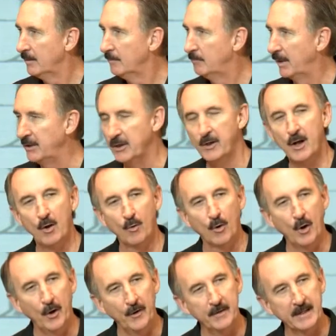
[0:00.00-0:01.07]
But you know,
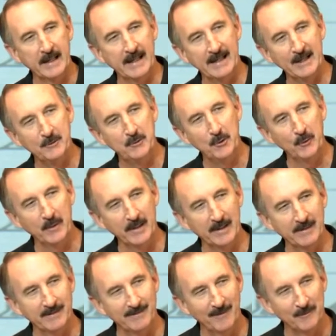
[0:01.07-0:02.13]
learning it and doing
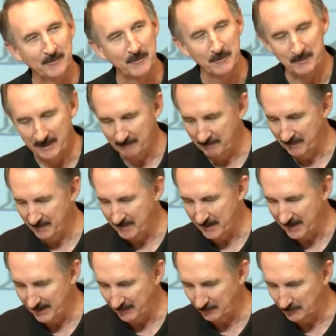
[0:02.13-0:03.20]
it are two different
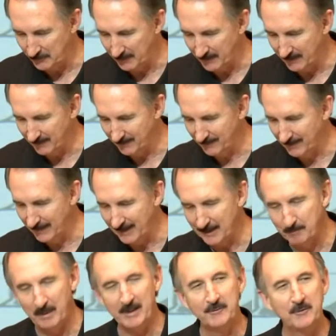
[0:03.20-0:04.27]
things. It can, it
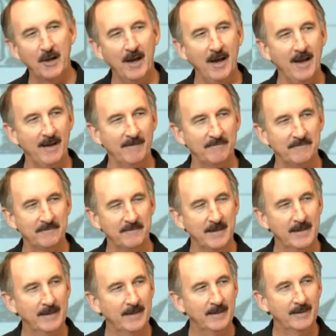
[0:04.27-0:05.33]
can be tough
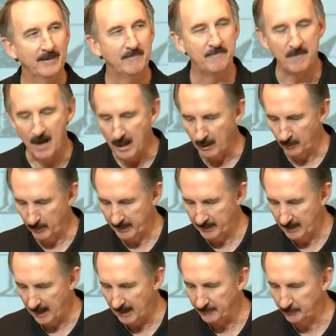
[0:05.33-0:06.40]
following
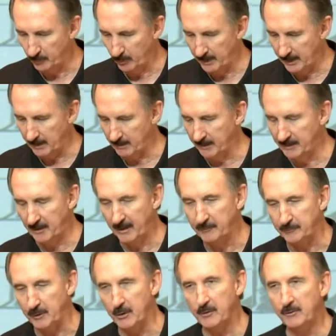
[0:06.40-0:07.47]
God's will. As
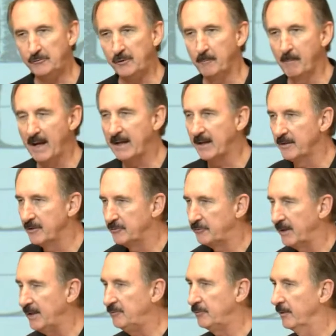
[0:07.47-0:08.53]
soon as you make a
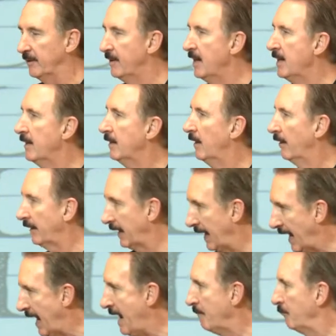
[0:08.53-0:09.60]
decision Okay,
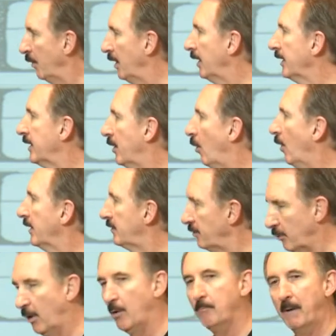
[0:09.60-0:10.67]
I'm really going
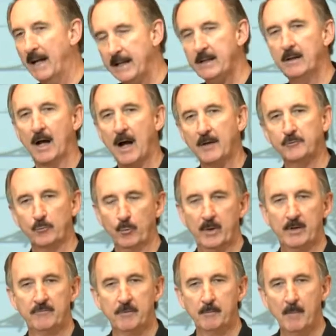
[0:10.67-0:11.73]
to obey God's
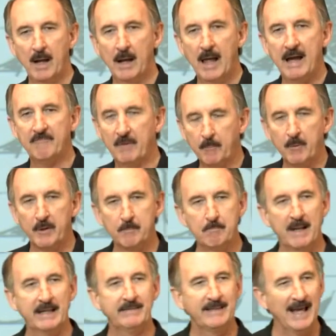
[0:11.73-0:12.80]
will for my life. I'm going to
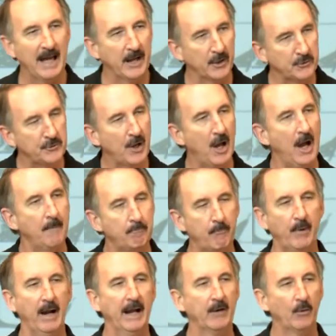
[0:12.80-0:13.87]
make that a top
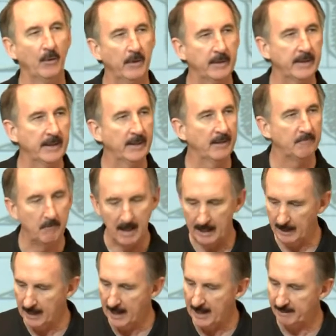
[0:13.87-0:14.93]
priority of my
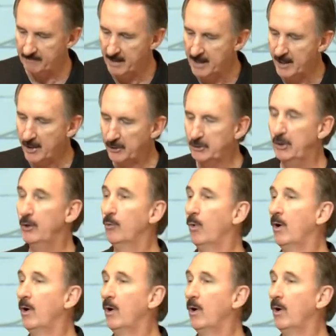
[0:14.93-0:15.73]
life. You